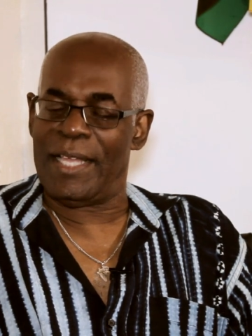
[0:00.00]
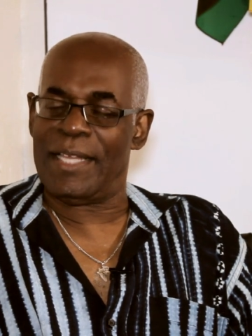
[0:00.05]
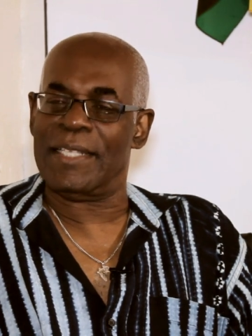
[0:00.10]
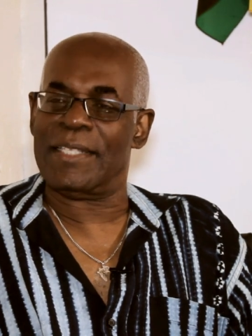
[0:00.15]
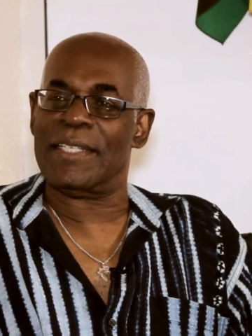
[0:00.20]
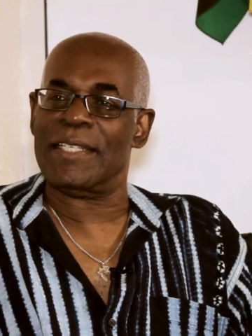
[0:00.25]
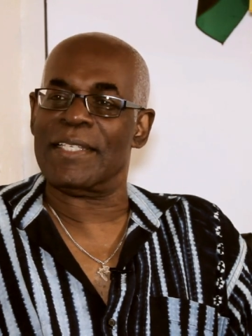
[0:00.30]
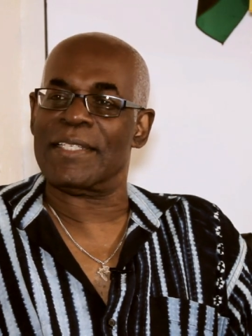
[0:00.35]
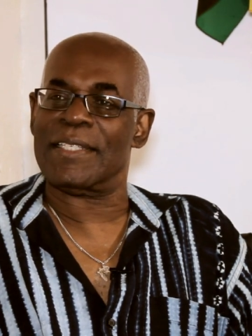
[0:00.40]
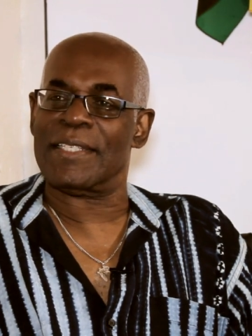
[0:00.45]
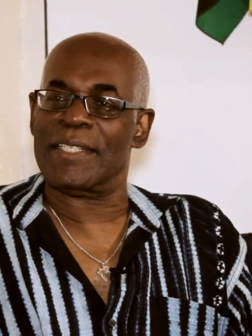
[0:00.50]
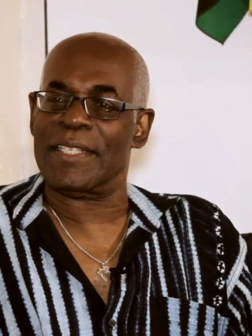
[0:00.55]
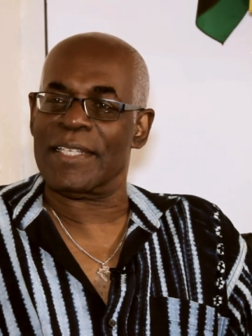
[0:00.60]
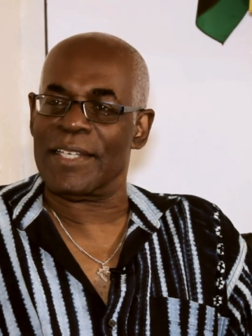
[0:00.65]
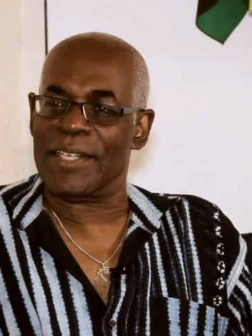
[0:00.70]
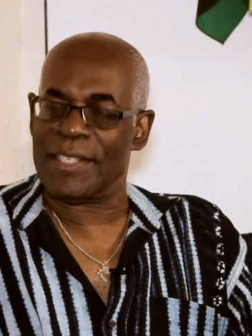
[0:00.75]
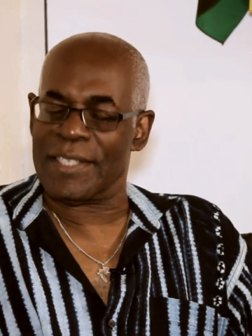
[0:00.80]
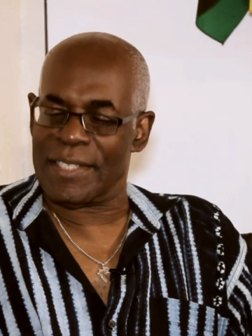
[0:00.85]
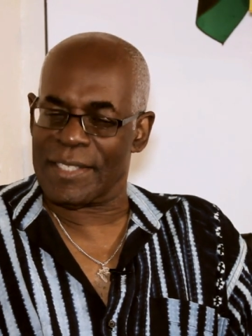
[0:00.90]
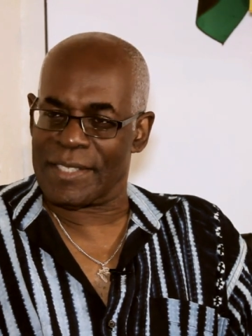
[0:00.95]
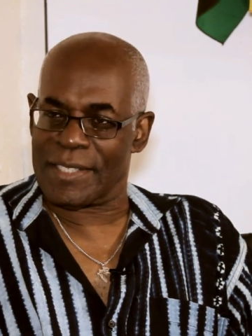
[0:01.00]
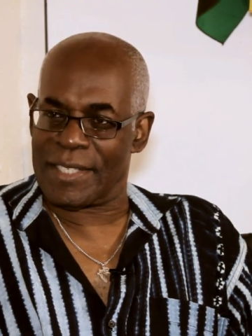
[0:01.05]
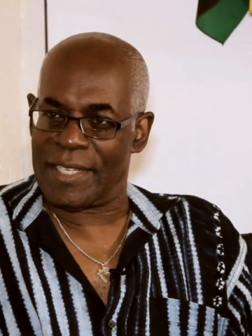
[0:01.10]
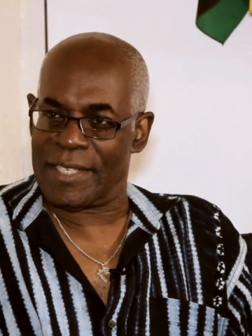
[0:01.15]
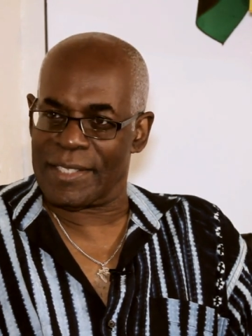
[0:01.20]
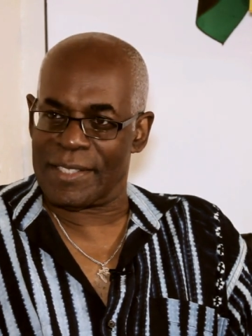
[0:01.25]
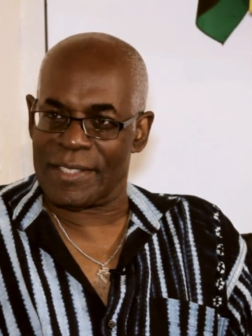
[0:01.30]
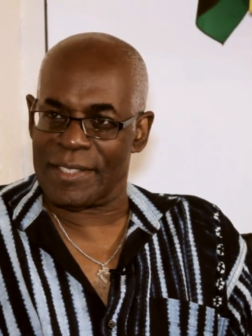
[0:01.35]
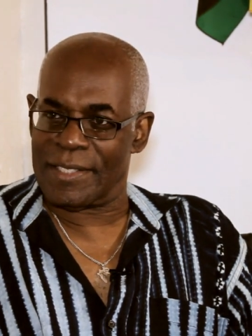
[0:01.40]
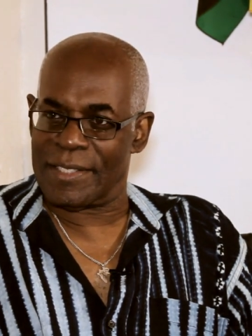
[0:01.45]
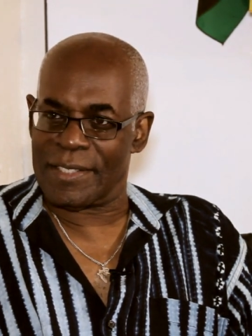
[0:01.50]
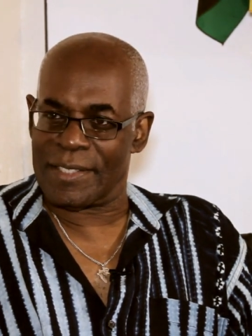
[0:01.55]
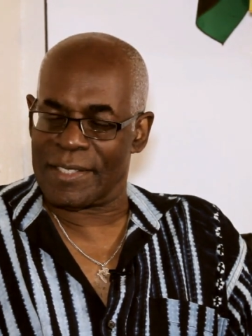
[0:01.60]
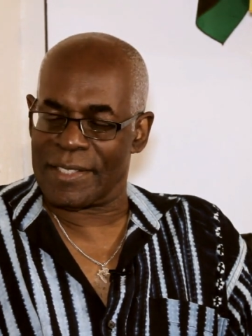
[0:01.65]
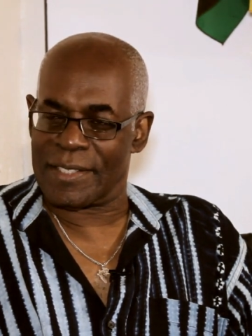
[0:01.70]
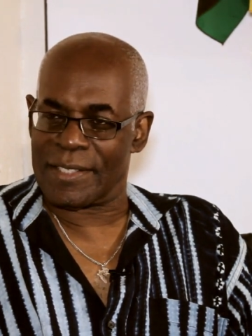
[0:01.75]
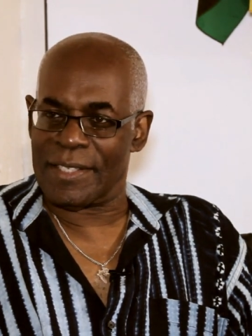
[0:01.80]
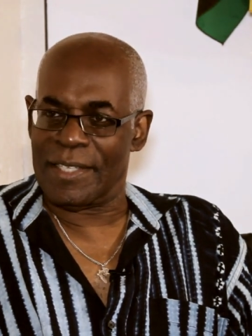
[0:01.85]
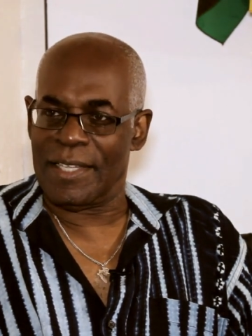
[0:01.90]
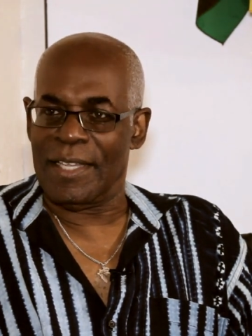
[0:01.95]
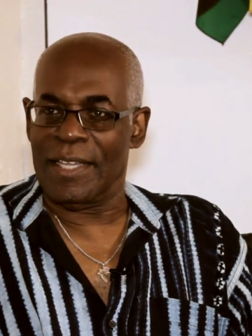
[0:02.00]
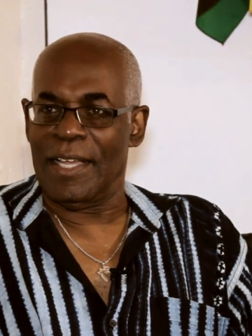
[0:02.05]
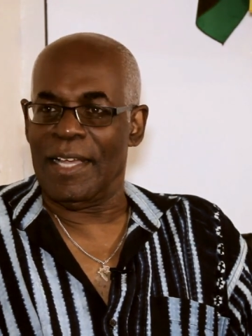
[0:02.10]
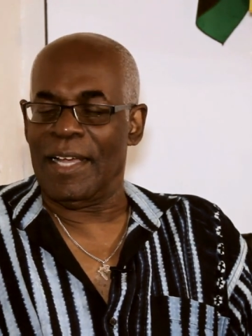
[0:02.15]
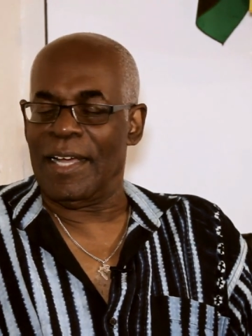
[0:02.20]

And it is their descendants